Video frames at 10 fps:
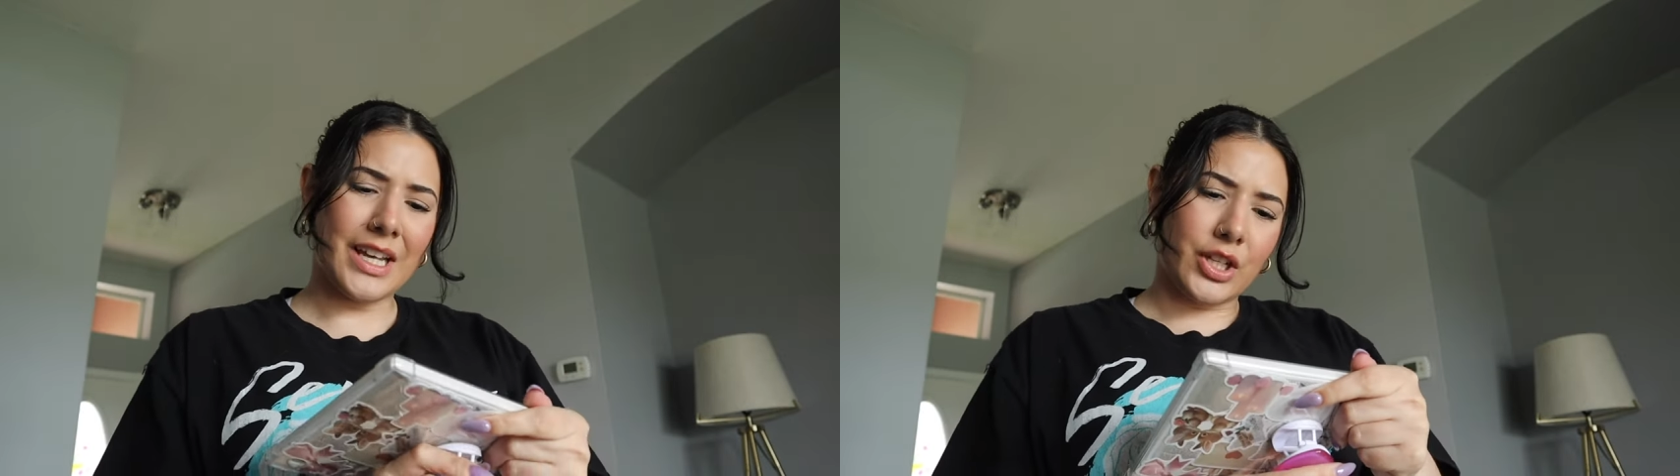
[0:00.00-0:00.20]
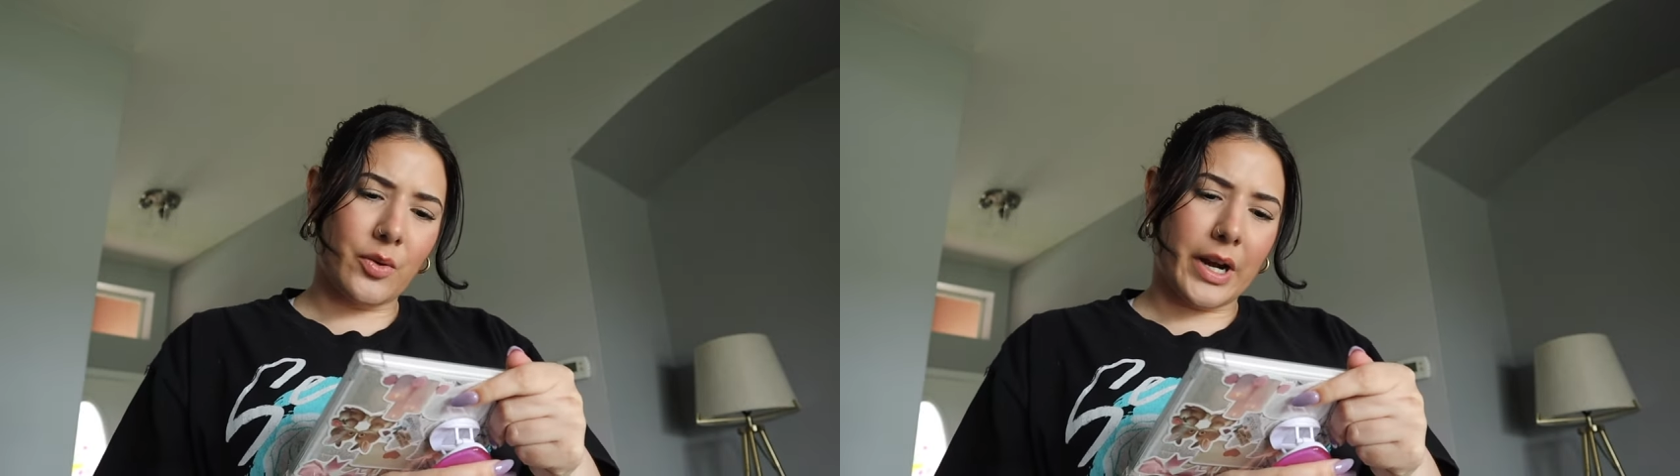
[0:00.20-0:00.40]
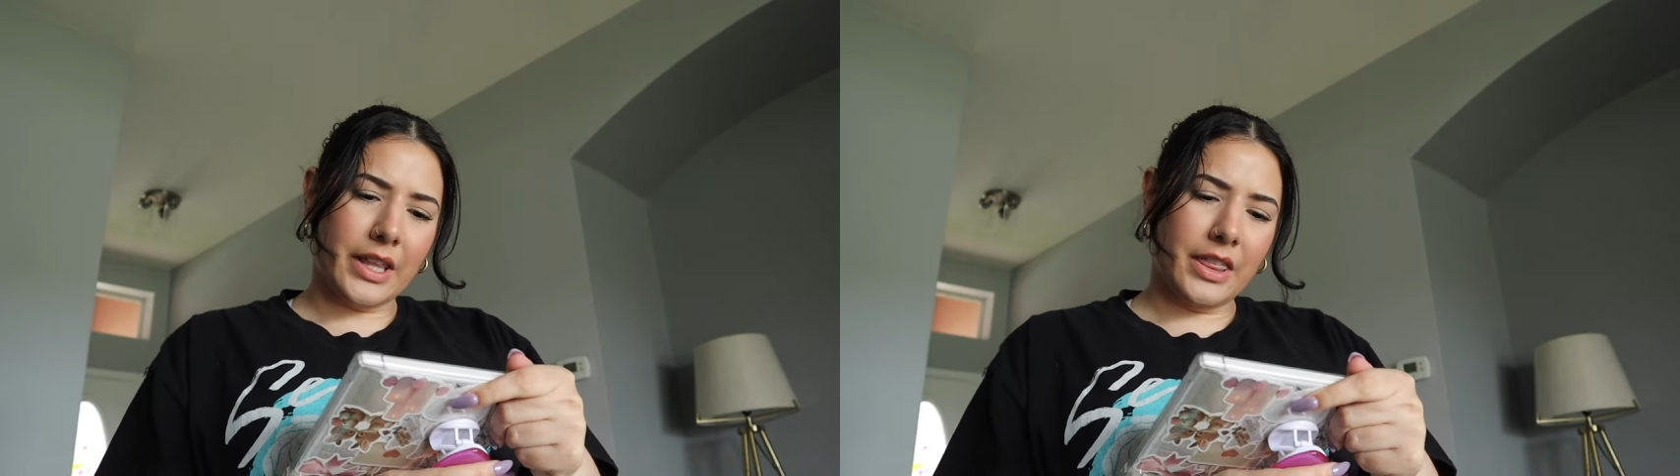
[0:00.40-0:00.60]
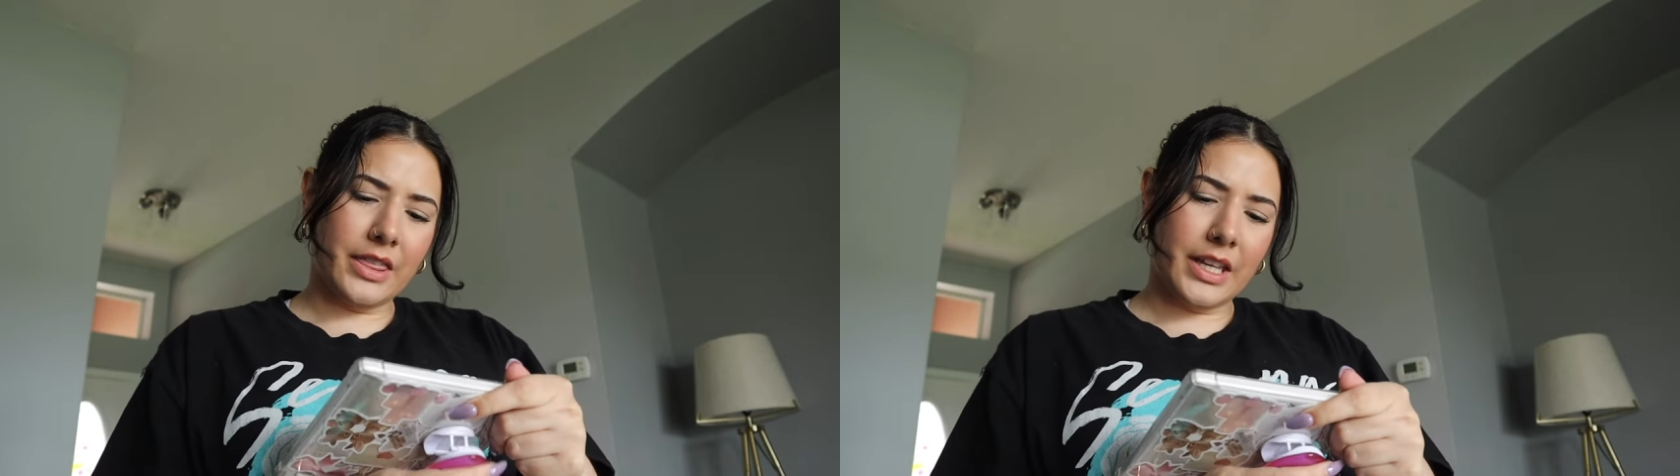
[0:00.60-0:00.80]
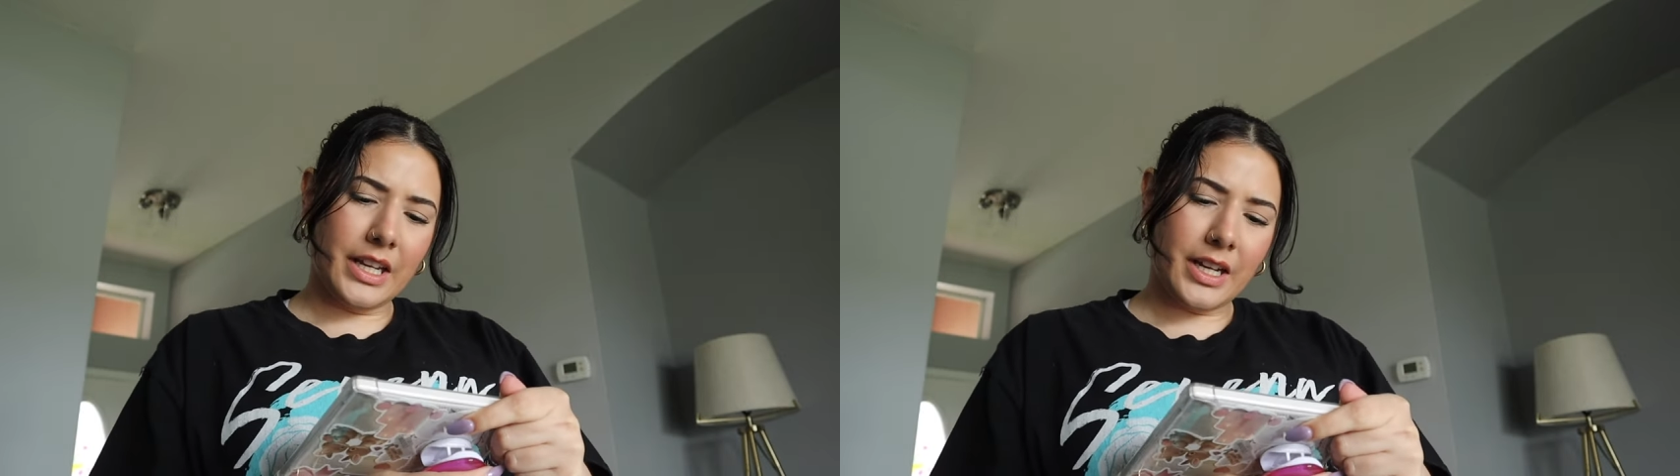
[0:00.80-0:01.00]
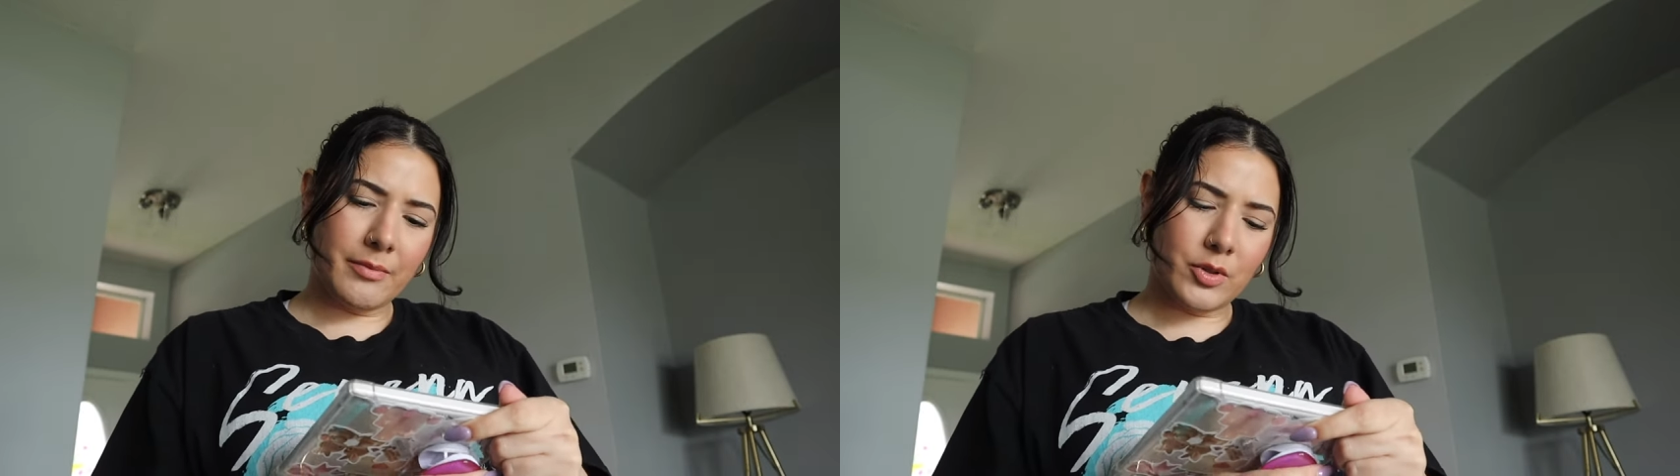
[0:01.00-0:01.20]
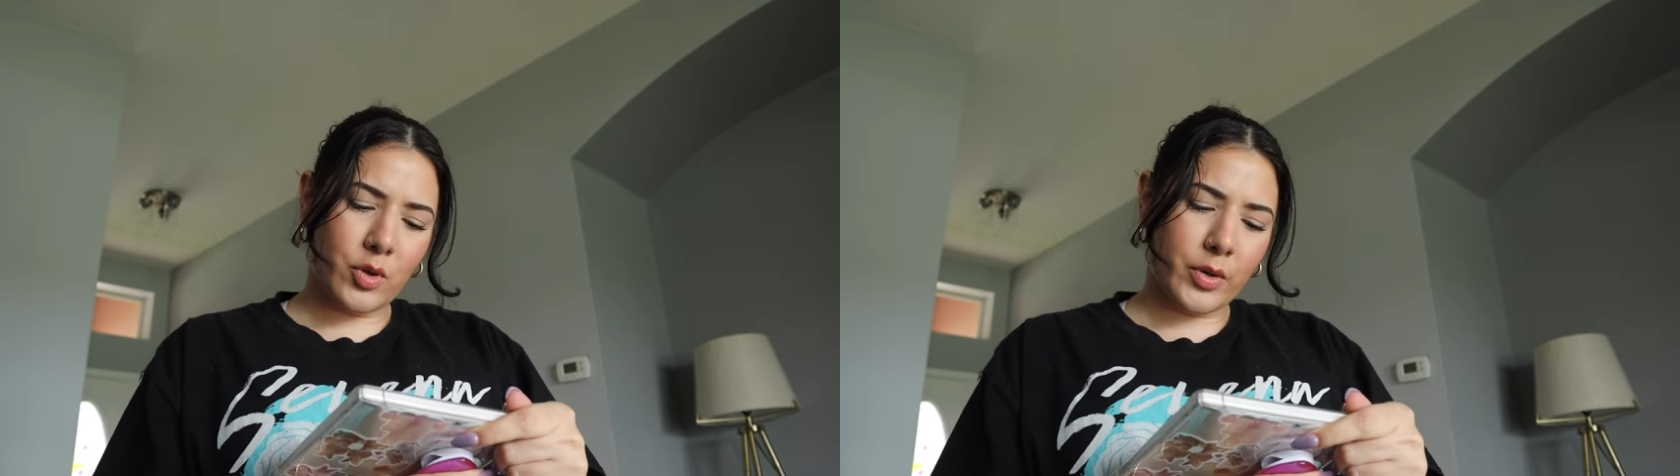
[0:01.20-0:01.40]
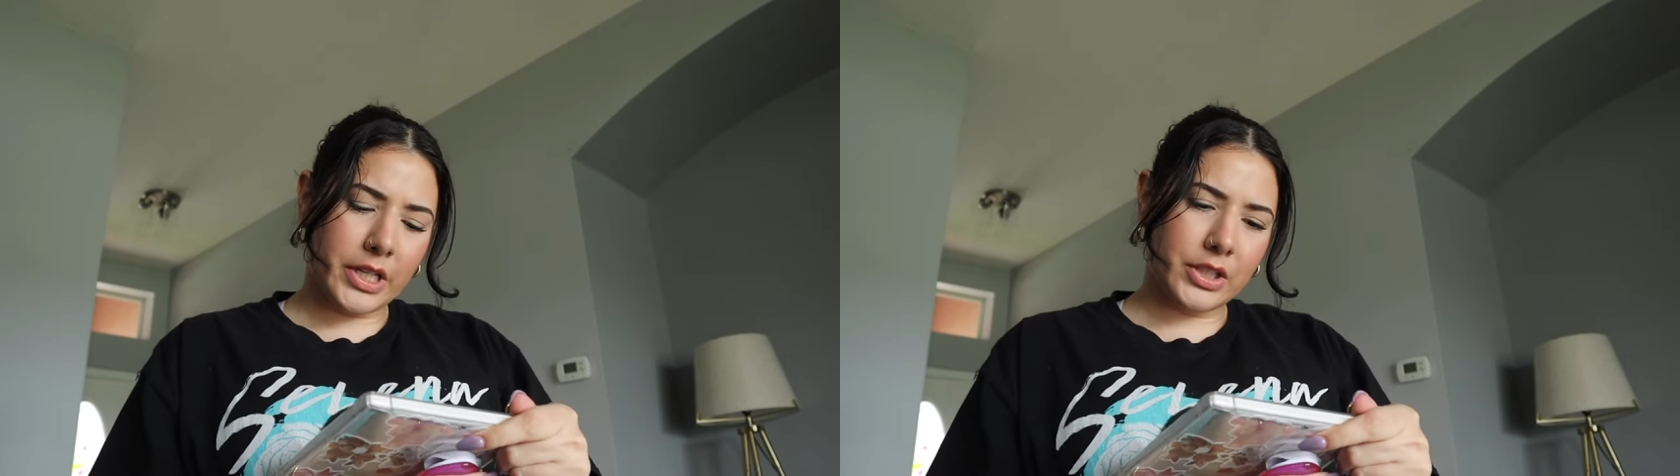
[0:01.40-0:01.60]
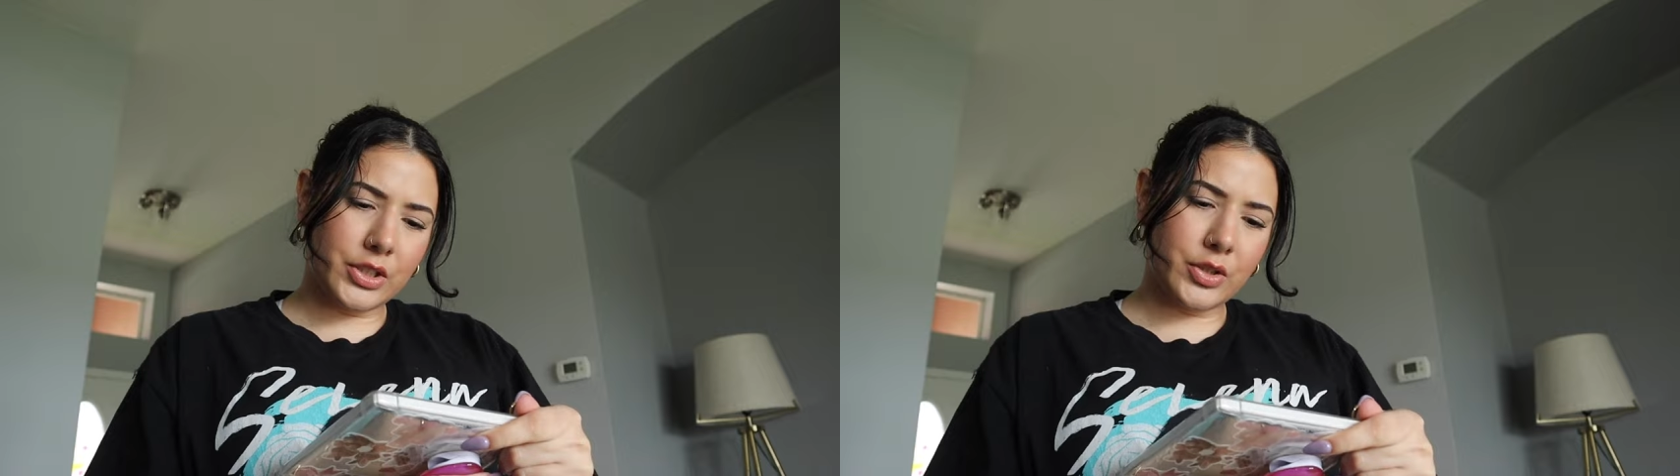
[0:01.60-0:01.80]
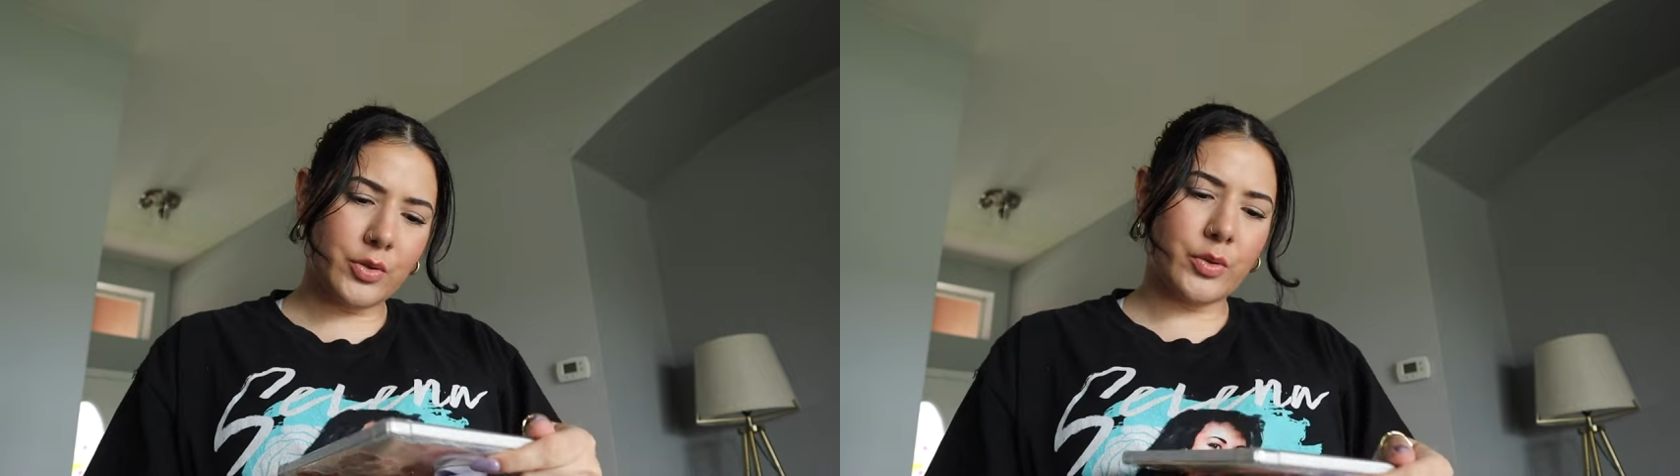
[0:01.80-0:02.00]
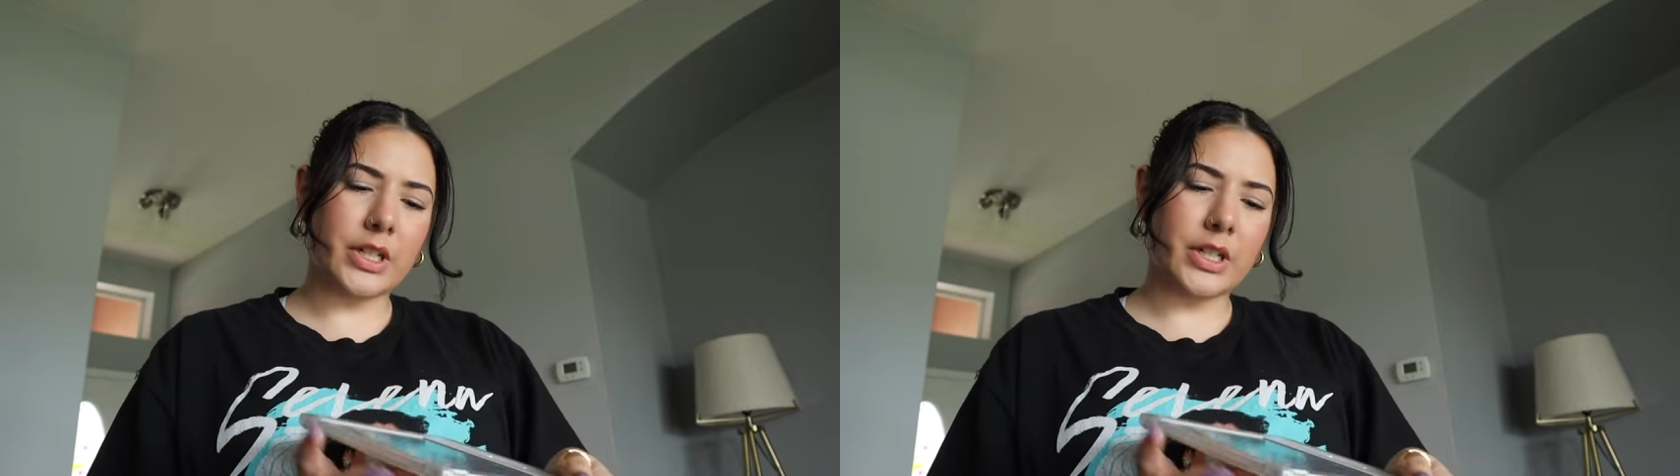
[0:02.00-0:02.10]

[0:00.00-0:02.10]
So I think I'm going to